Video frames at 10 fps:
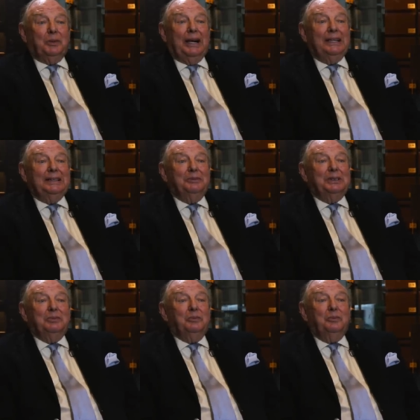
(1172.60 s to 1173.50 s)
wise, it
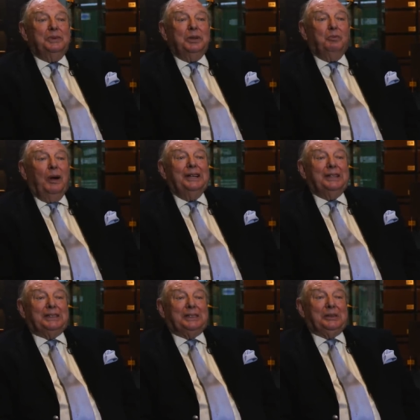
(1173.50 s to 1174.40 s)
was did
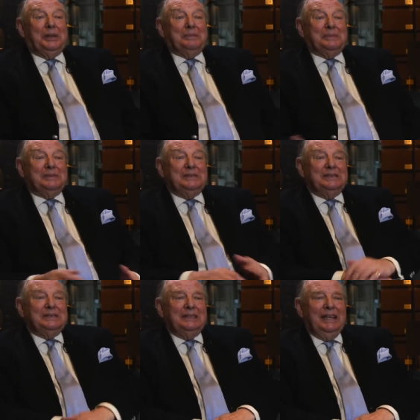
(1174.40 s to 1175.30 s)
wonders to him.
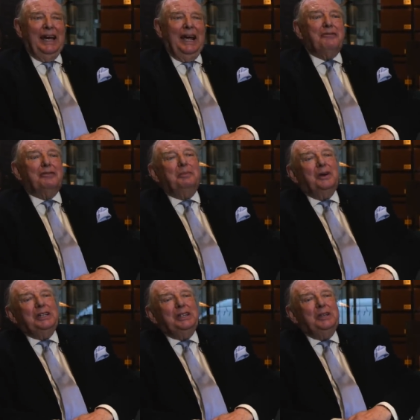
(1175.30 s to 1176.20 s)
Absolutely fantastic.
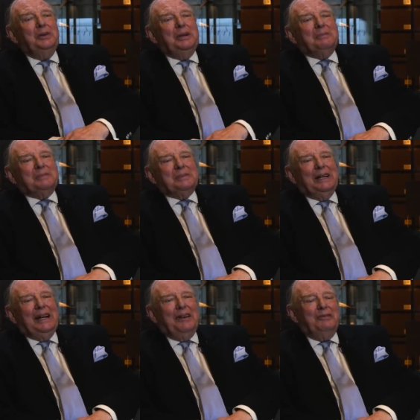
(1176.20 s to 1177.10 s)
Everybody I knew him.
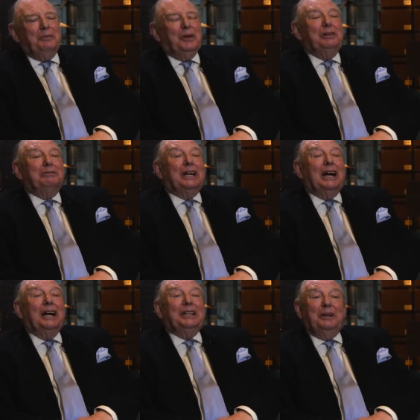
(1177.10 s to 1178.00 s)
Yes. everybody
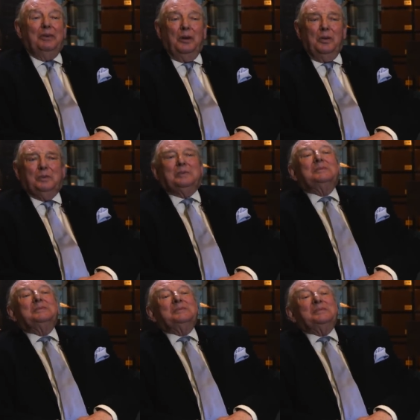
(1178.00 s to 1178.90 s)
regarded I, him. Oh.
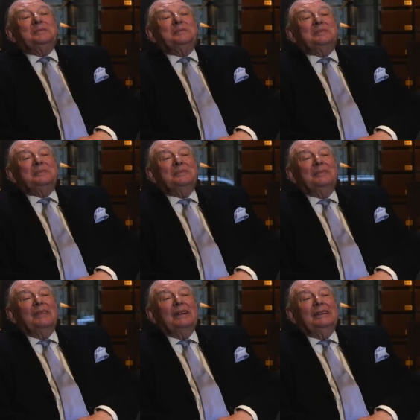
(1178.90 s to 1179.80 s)
And everybody, as they
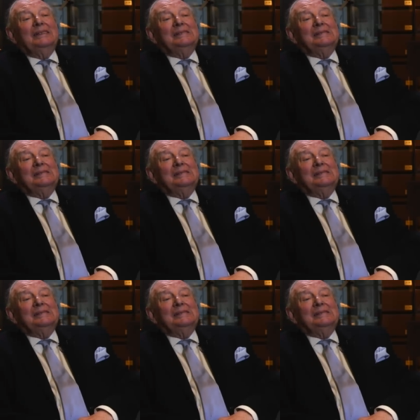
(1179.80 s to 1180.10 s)
came up